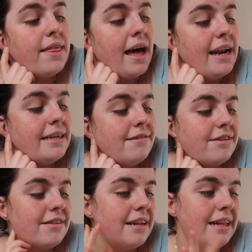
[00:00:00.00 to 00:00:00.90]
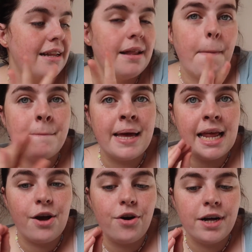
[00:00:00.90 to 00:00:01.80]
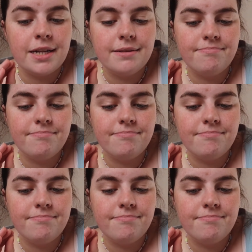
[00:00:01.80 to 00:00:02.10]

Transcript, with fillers: that is just a little mini haul.